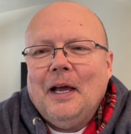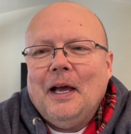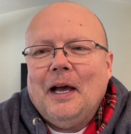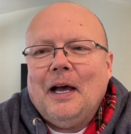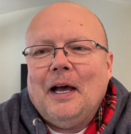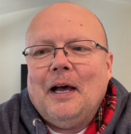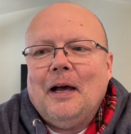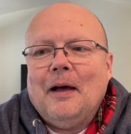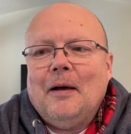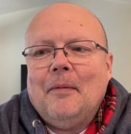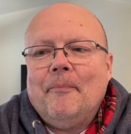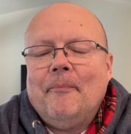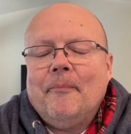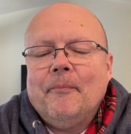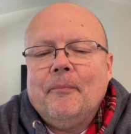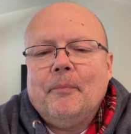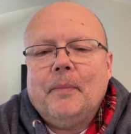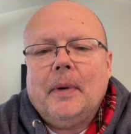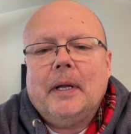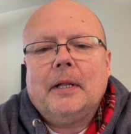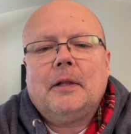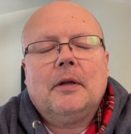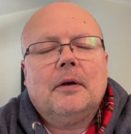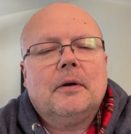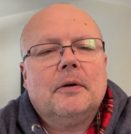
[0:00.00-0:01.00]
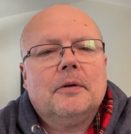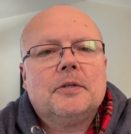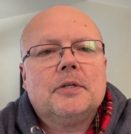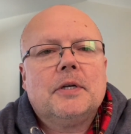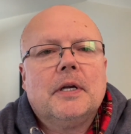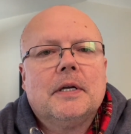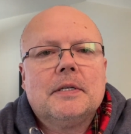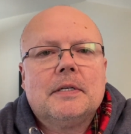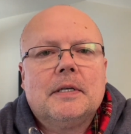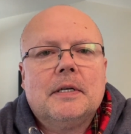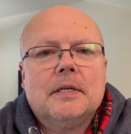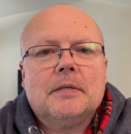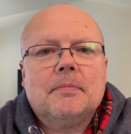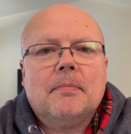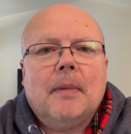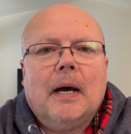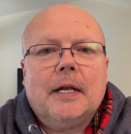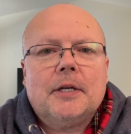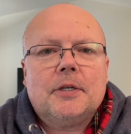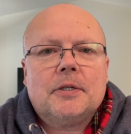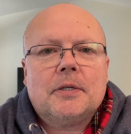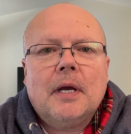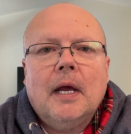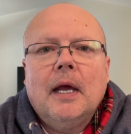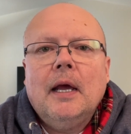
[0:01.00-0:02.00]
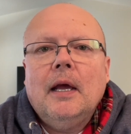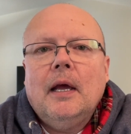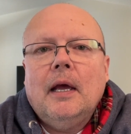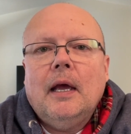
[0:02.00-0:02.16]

but there's just as much